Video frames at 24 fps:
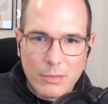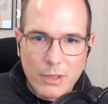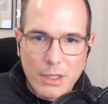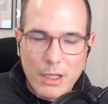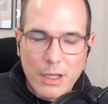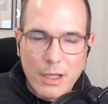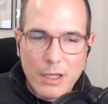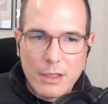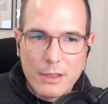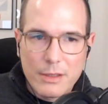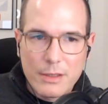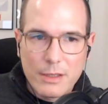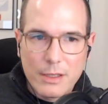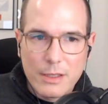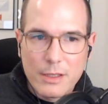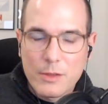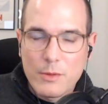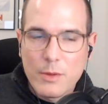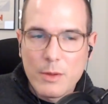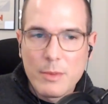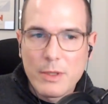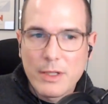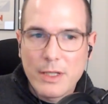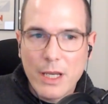it's
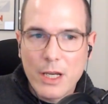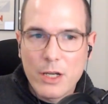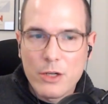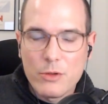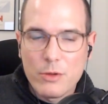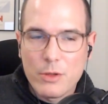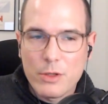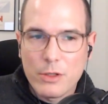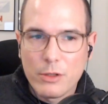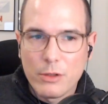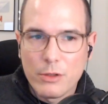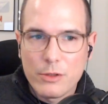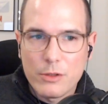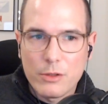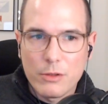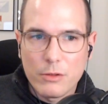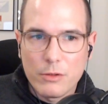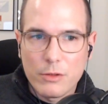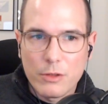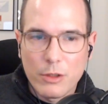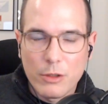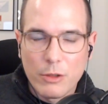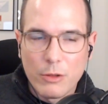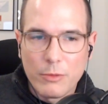extremely dangerous also,
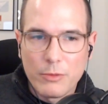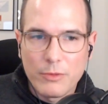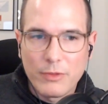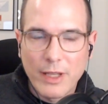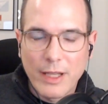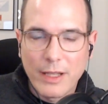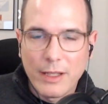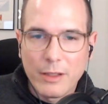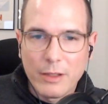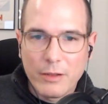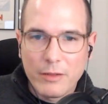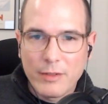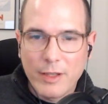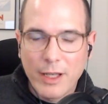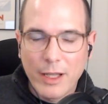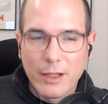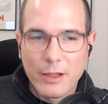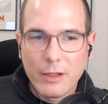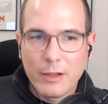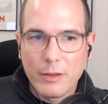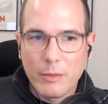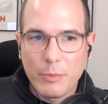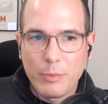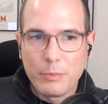telling
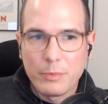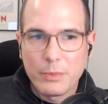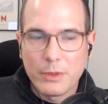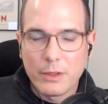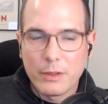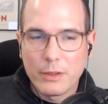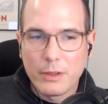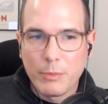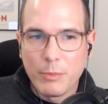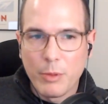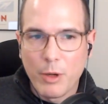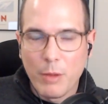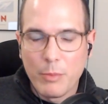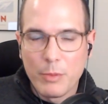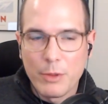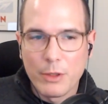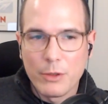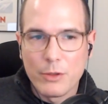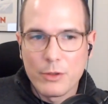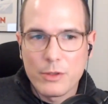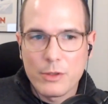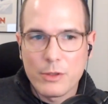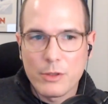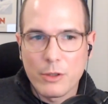the
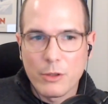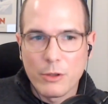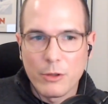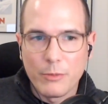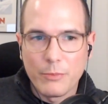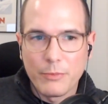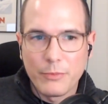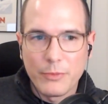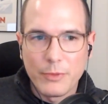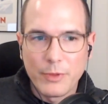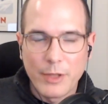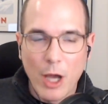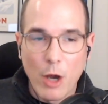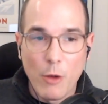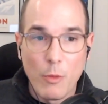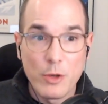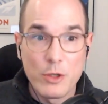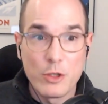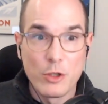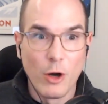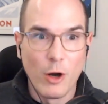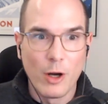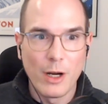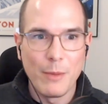populace, now we
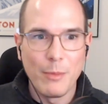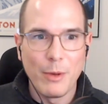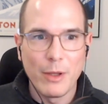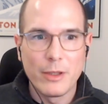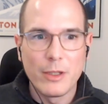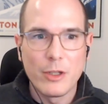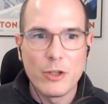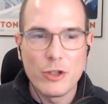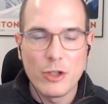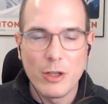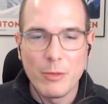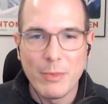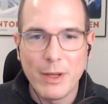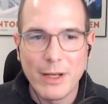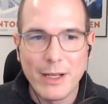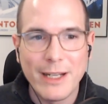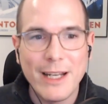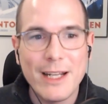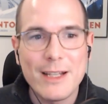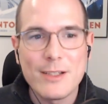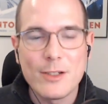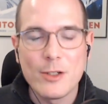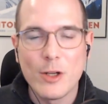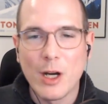talk about digital money.
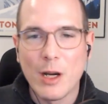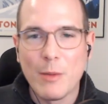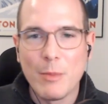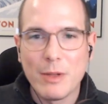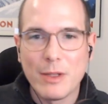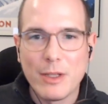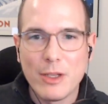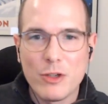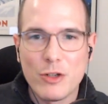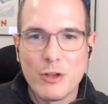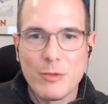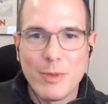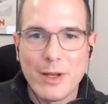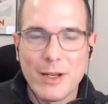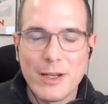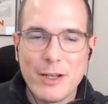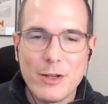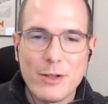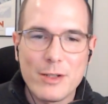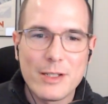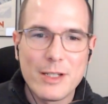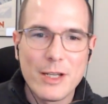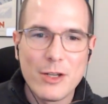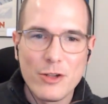Let's talk about digital money.
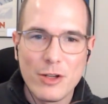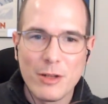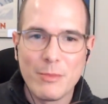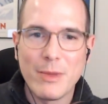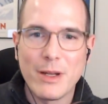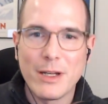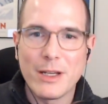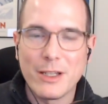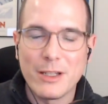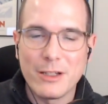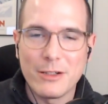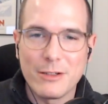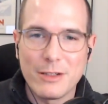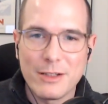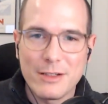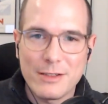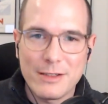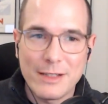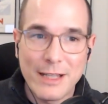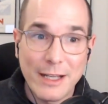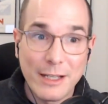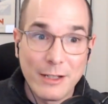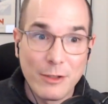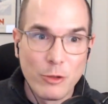There's digital money here. It's
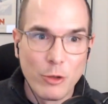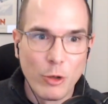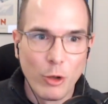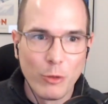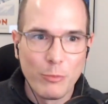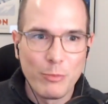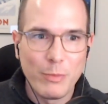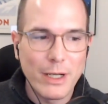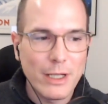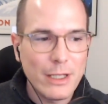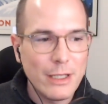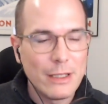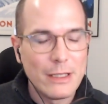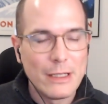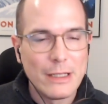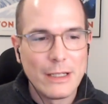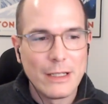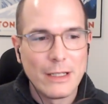like the old money.